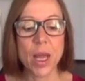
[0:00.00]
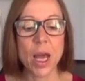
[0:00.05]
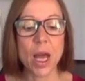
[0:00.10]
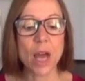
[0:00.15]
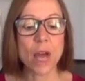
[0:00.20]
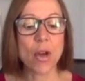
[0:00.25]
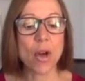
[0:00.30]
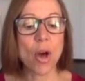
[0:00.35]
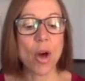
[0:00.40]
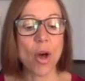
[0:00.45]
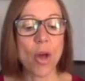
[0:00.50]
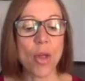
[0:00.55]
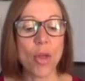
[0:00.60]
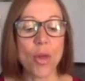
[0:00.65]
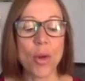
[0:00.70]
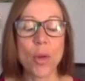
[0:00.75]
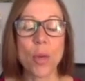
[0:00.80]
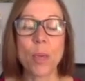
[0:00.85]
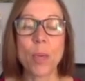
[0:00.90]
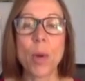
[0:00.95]
an
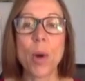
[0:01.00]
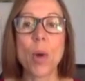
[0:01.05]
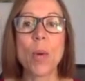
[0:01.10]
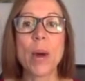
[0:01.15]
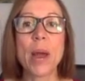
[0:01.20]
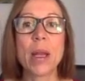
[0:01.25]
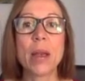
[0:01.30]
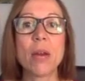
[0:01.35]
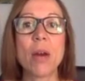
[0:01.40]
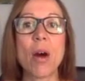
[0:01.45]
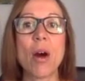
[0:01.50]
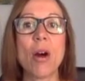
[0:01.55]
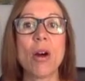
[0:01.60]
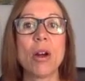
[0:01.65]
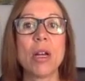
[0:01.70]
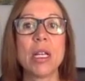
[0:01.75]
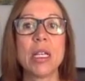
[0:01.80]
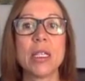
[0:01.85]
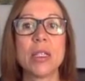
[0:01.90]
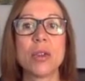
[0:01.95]
author, poet,
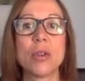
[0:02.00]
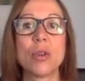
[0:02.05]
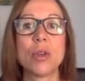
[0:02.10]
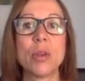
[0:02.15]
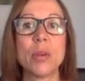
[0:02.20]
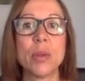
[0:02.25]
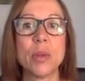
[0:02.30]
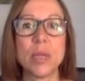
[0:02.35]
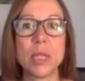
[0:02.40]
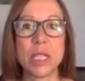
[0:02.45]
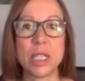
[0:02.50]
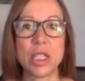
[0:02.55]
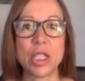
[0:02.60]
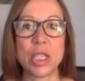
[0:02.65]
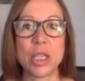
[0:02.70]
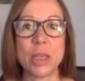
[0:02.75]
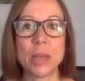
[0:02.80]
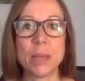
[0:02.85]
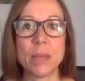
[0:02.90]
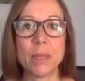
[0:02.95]
artist, or
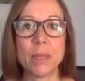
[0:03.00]
musician.